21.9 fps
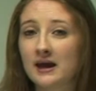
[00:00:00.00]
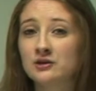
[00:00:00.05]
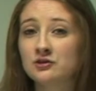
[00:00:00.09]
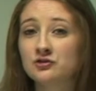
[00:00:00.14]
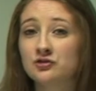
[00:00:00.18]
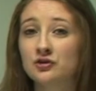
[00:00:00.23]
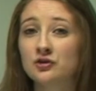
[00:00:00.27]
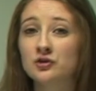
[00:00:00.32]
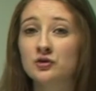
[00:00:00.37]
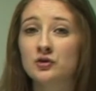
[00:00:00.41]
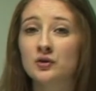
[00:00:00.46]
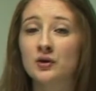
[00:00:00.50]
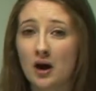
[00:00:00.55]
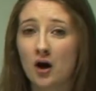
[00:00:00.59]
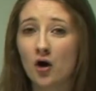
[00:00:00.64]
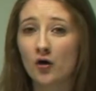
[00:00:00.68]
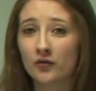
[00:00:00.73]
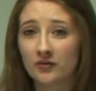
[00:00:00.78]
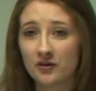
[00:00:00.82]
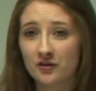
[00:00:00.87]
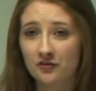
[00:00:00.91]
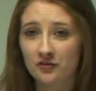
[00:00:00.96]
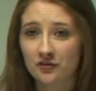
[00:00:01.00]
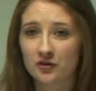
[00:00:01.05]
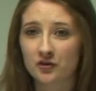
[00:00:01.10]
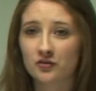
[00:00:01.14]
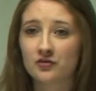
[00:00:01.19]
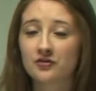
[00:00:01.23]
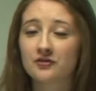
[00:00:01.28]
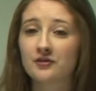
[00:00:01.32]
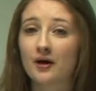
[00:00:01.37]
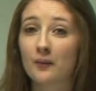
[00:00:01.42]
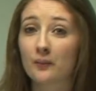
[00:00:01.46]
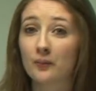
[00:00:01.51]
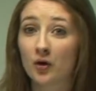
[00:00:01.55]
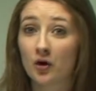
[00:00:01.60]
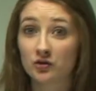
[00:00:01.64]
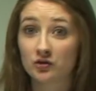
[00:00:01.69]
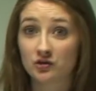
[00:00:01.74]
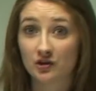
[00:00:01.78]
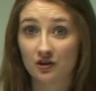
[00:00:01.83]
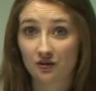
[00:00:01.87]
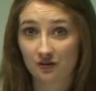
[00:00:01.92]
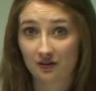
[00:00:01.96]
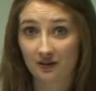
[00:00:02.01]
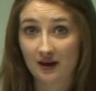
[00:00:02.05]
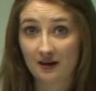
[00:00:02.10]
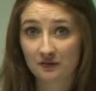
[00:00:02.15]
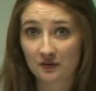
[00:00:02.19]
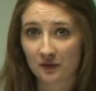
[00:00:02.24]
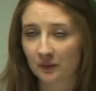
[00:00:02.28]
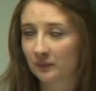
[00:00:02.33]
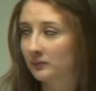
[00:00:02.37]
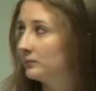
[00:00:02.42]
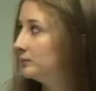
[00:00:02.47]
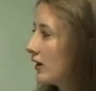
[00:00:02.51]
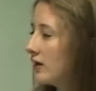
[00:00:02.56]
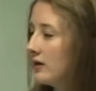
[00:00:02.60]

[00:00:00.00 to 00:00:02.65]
do on this sort of subconscious level.